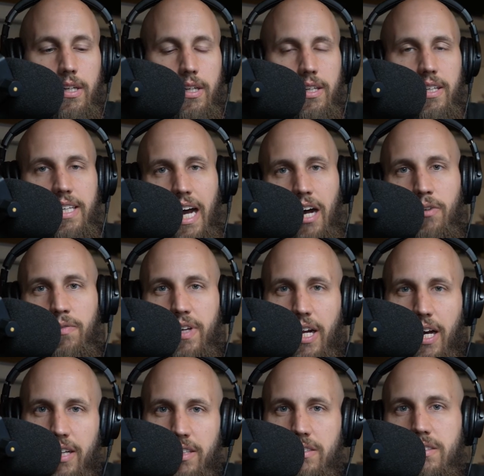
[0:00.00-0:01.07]

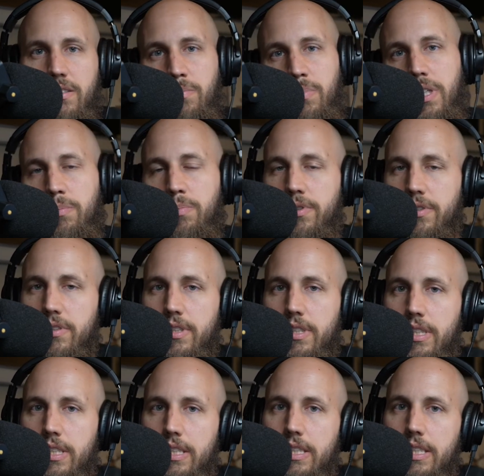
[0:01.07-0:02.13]
galvanize the people.
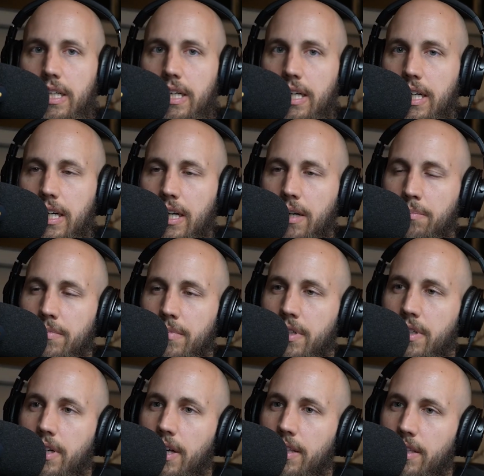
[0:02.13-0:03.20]
And
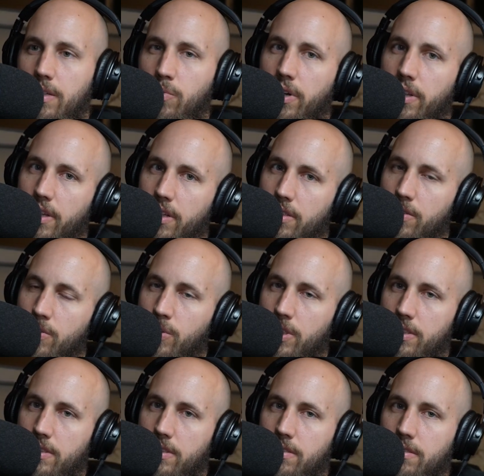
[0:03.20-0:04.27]
then what do they do
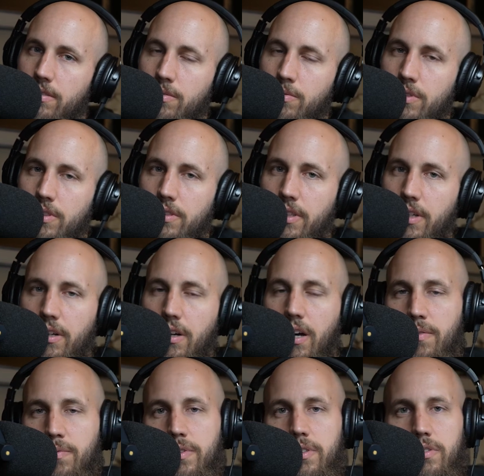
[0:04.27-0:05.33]
once they're in
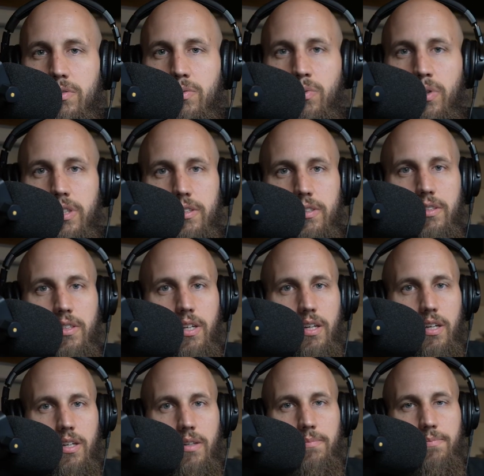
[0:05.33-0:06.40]
office, once
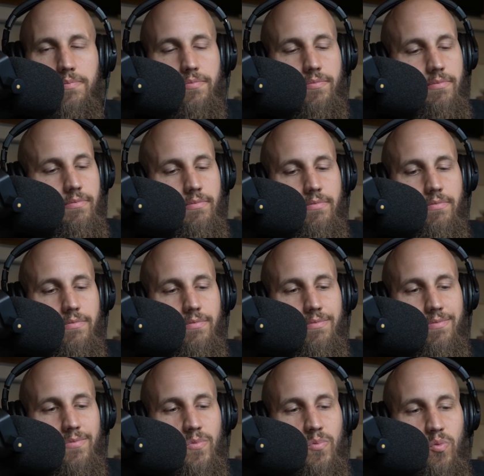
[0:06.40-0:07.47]
they're
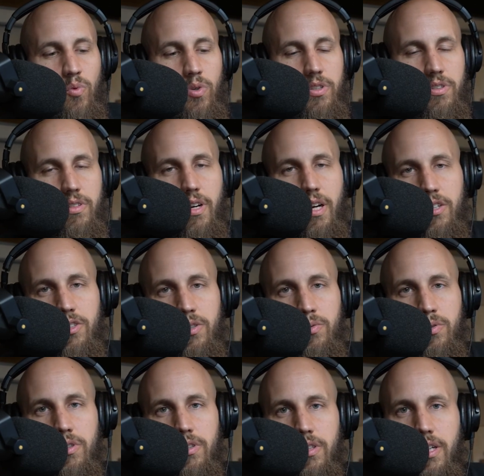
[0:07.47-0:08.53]
actually
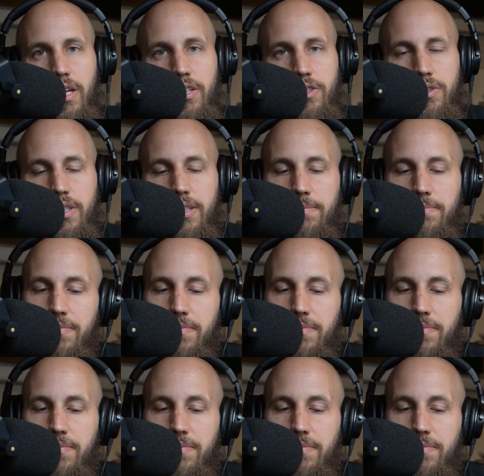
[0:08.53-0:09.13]
ruling the country?